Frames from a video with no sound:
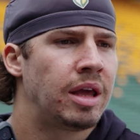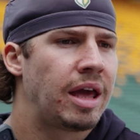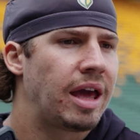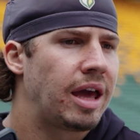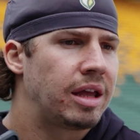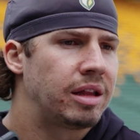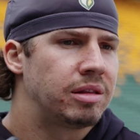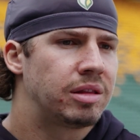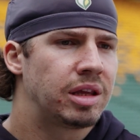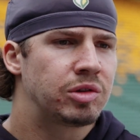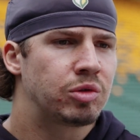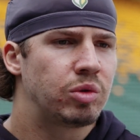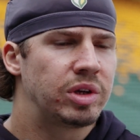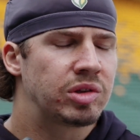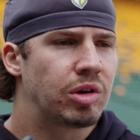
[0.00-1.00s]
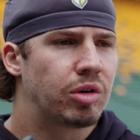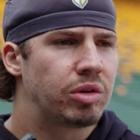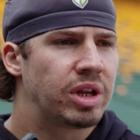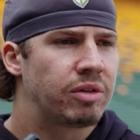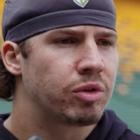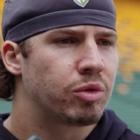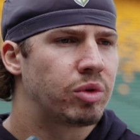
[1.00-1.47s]
And this week's no
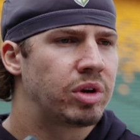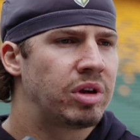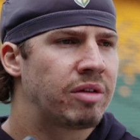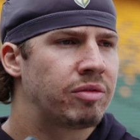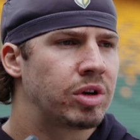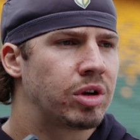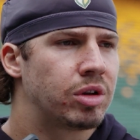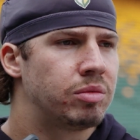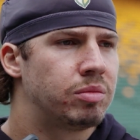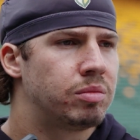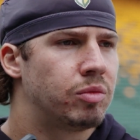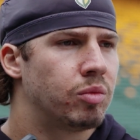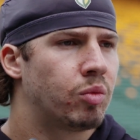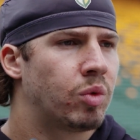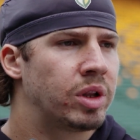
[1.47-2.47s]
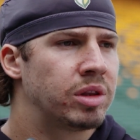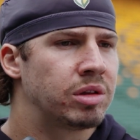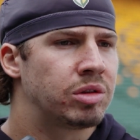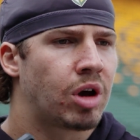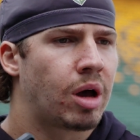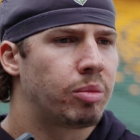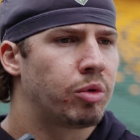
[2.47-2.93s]
different. When you have a good one of the
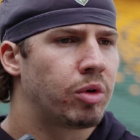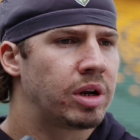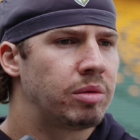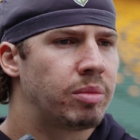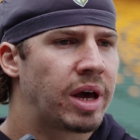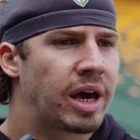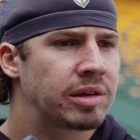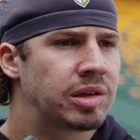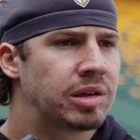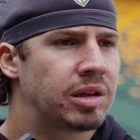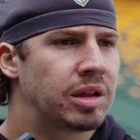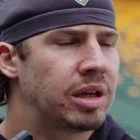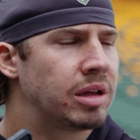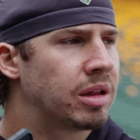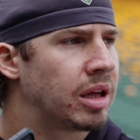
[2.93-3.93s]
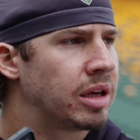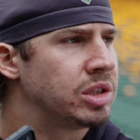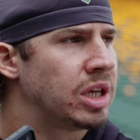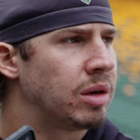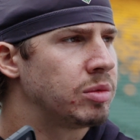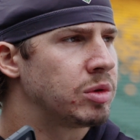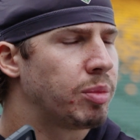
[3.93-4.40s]
top running backs in the league like
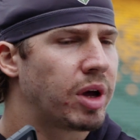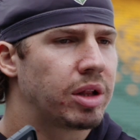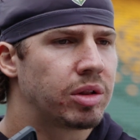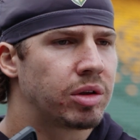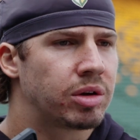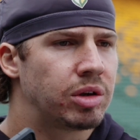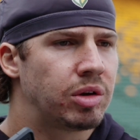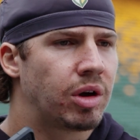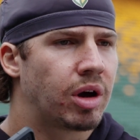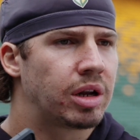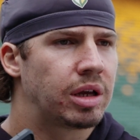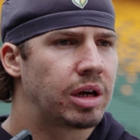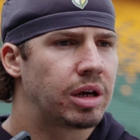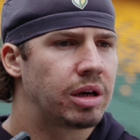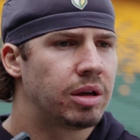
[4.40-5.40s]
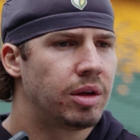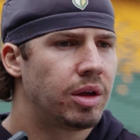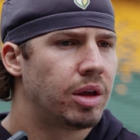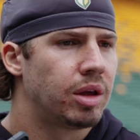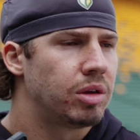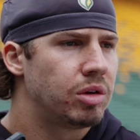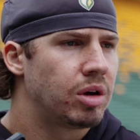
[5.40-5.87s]
James Butler, you gotta
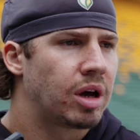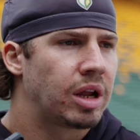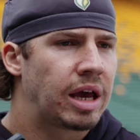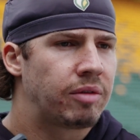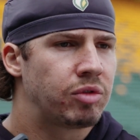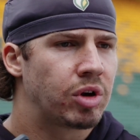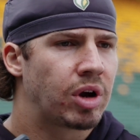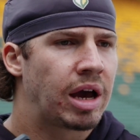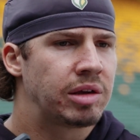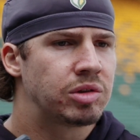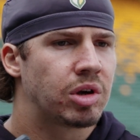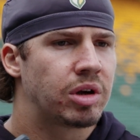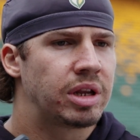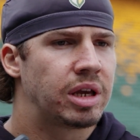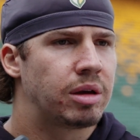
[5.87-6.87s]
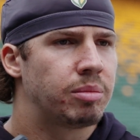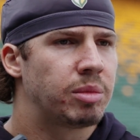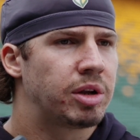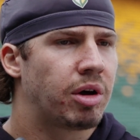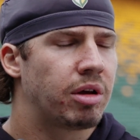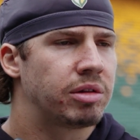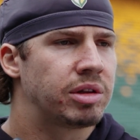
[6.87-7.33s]
have your eyes on him
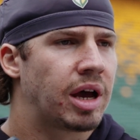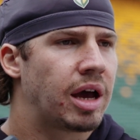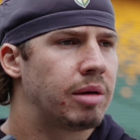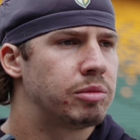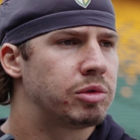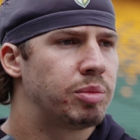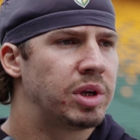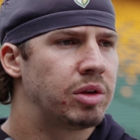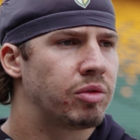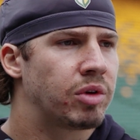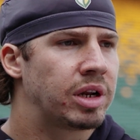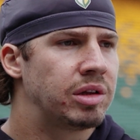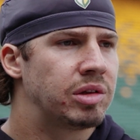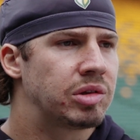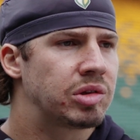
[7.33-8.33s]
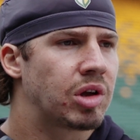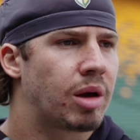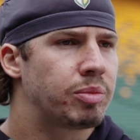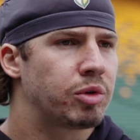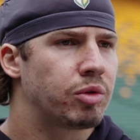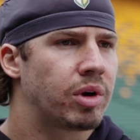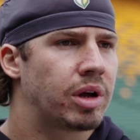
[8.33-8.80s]
at all times, being ready to
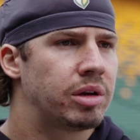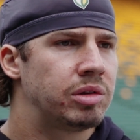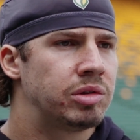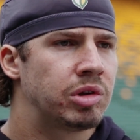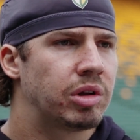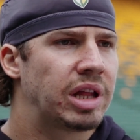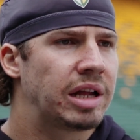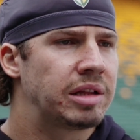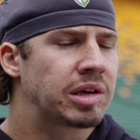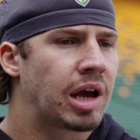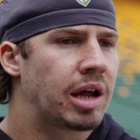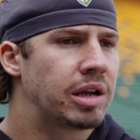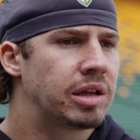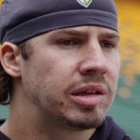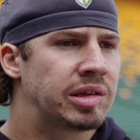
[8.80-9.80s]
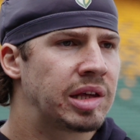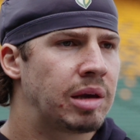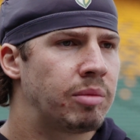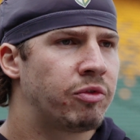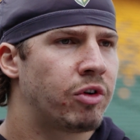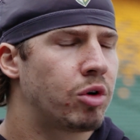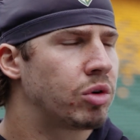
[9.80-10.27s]
stop the run. And so that's kind of the
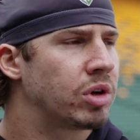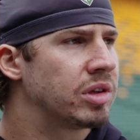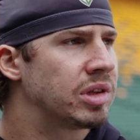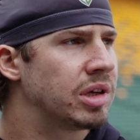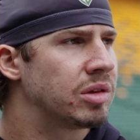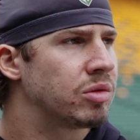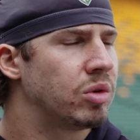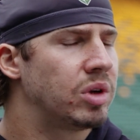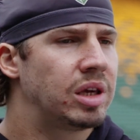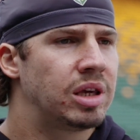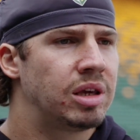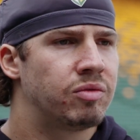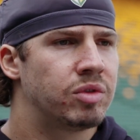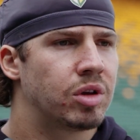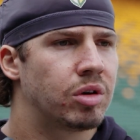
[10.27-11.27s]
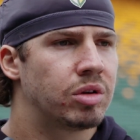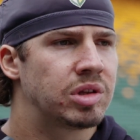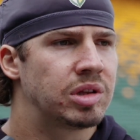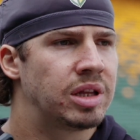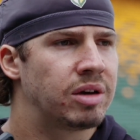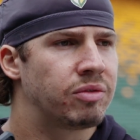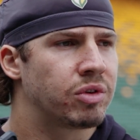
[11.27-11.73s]
same focus this week, even though
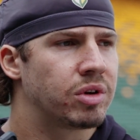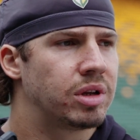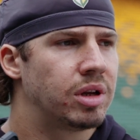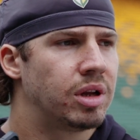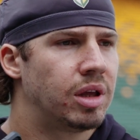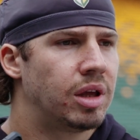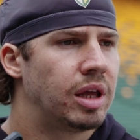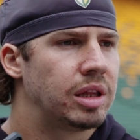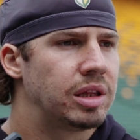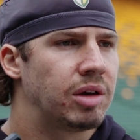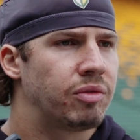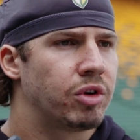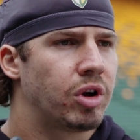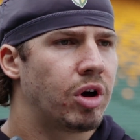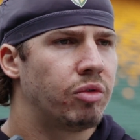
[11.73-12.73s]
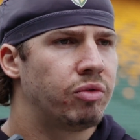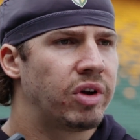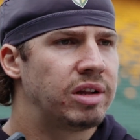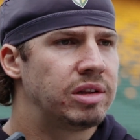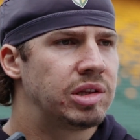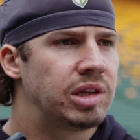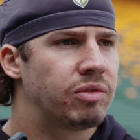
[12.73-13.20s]
it's a different
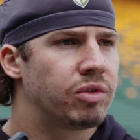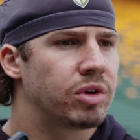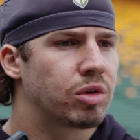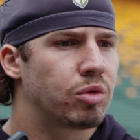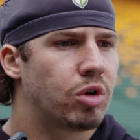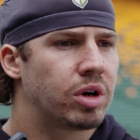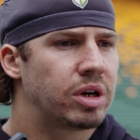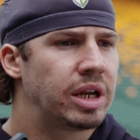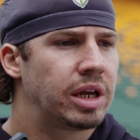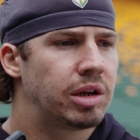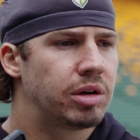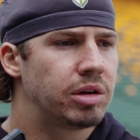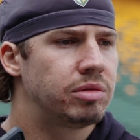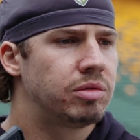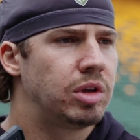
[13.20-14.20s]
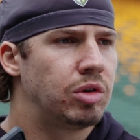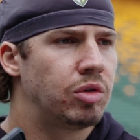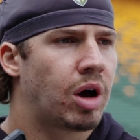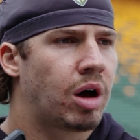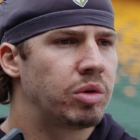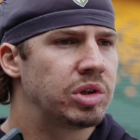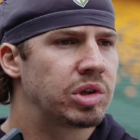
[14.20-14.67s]
offense, different coordinator.
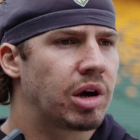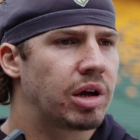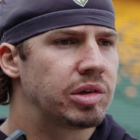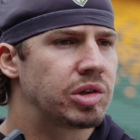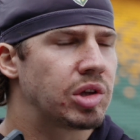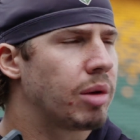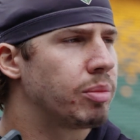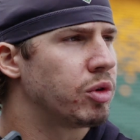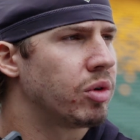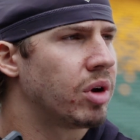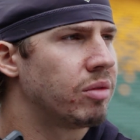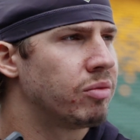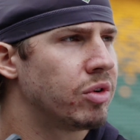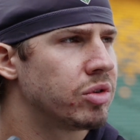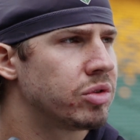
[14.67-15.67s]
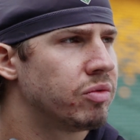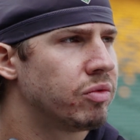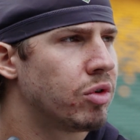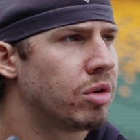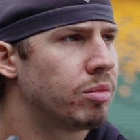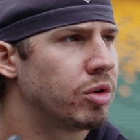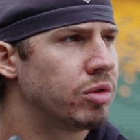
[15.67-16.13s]
You always got to stop the run first and
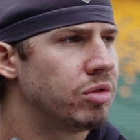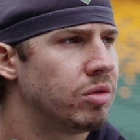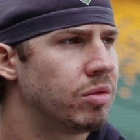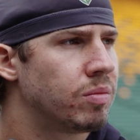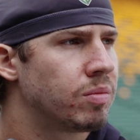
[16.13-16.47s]
foremost.